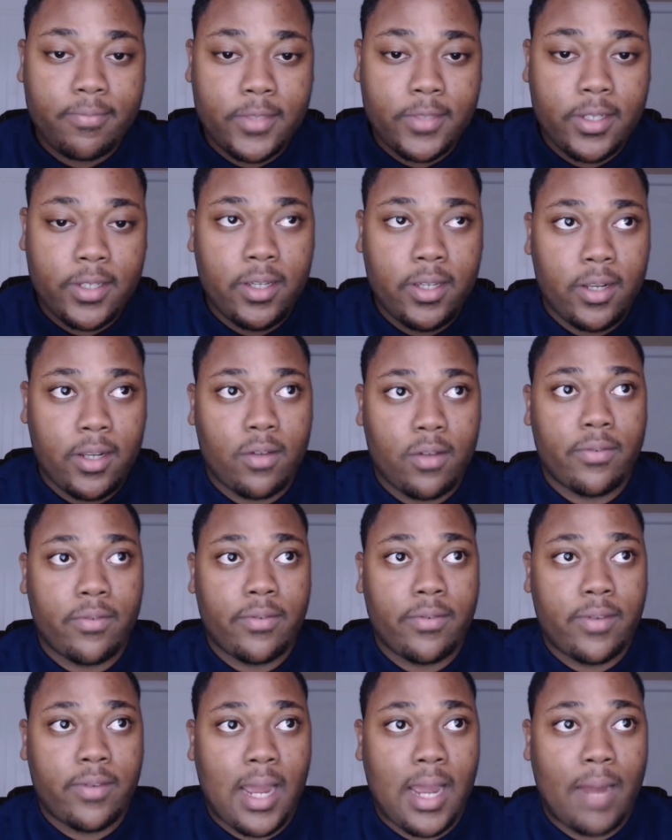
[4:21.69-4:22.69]
you know,
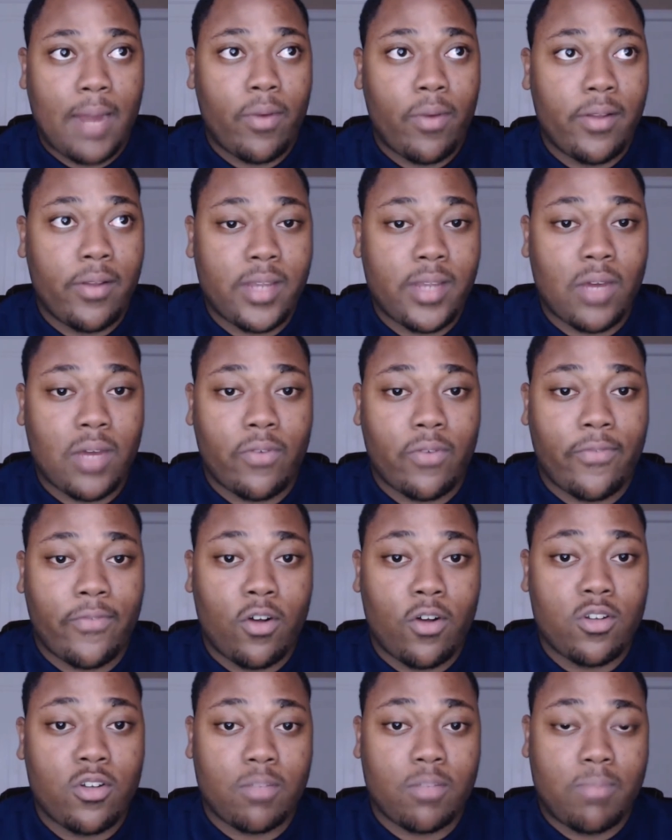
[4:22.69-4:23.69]
time runs out for
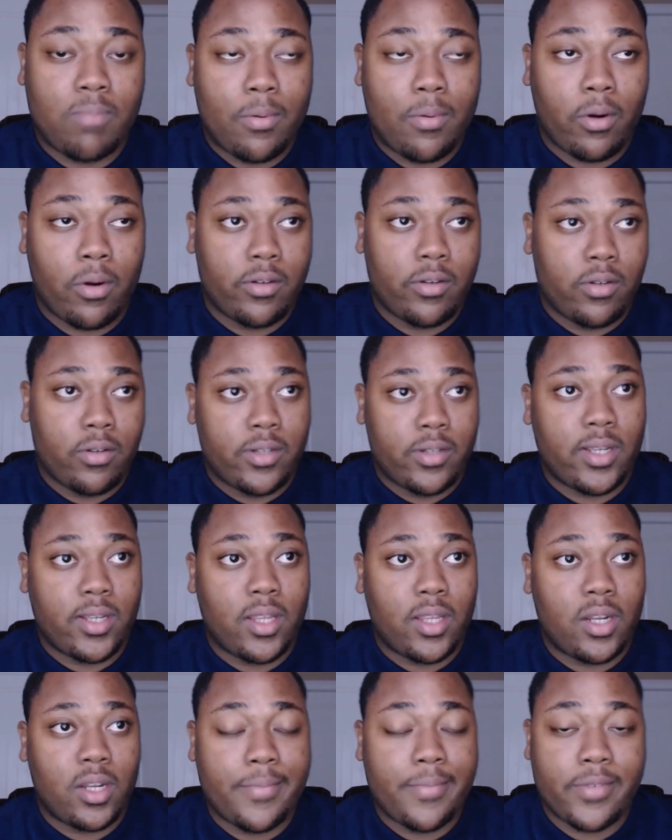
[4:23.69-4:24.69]
phones, and people are going to start
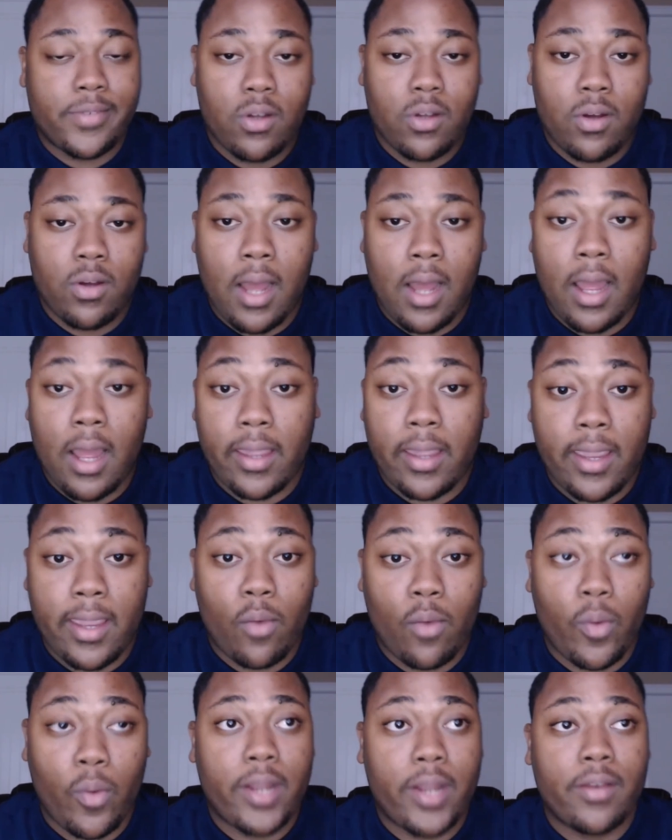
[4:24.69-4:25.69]
selling them. So I can't
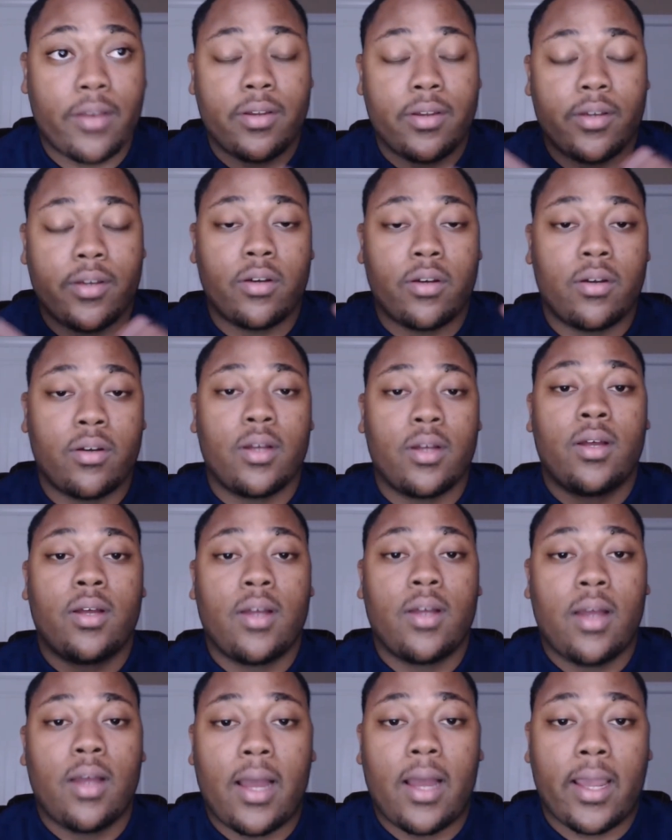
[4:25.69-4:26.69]
wait till
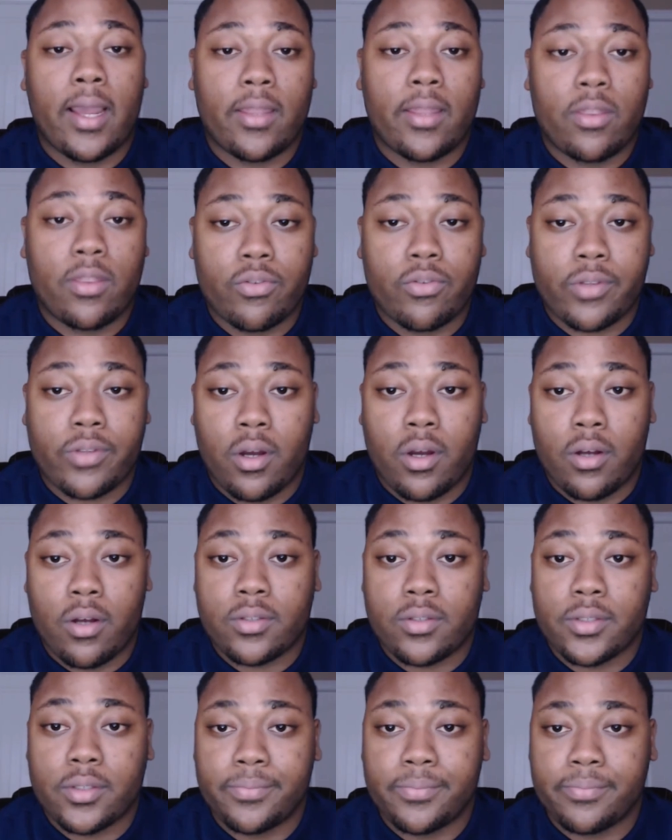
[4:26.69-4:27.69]
I get those
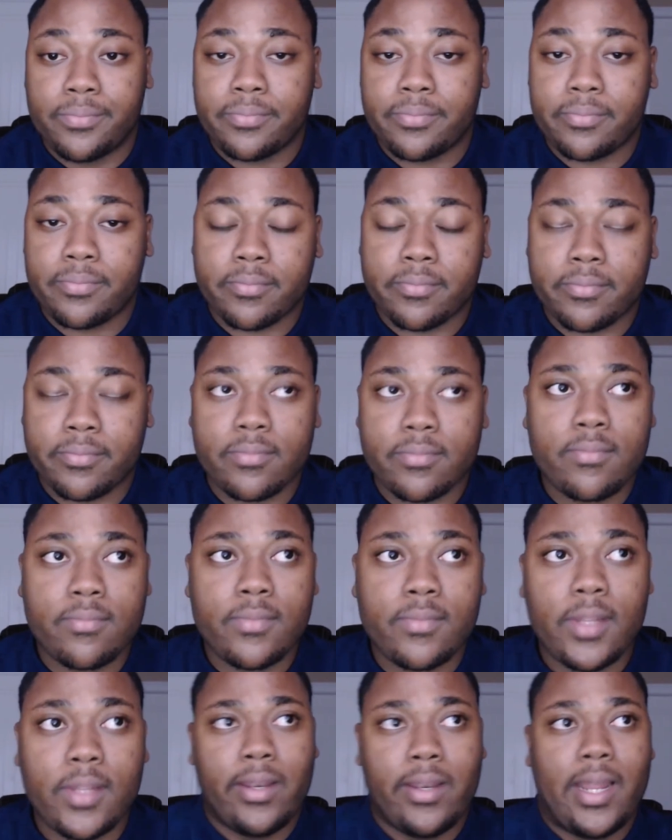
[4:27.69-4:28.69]
calls.
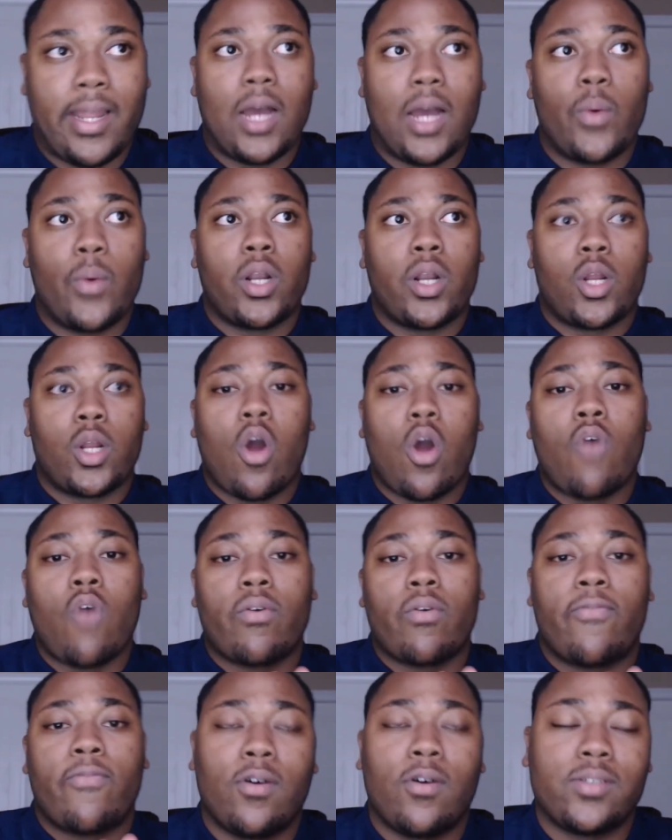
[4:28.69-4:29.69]
Now we're going to go over
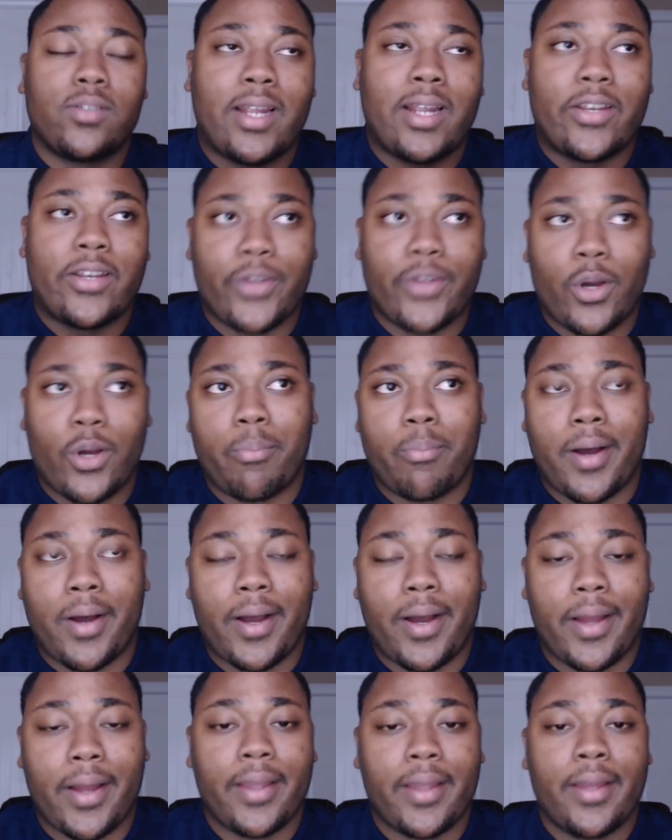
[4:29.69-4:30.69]
phones that I don't
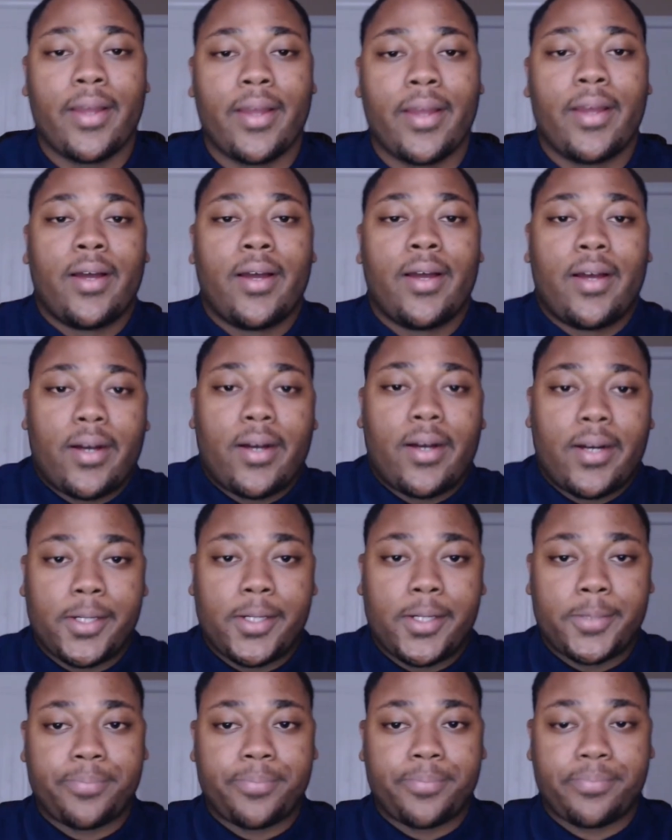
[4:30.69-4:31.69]
buy.
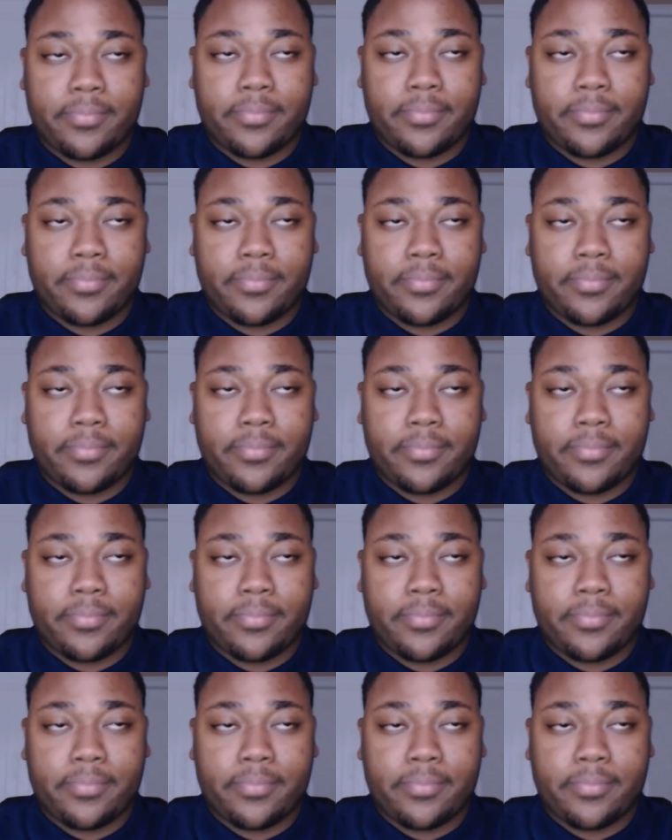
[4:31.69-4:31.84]
Um,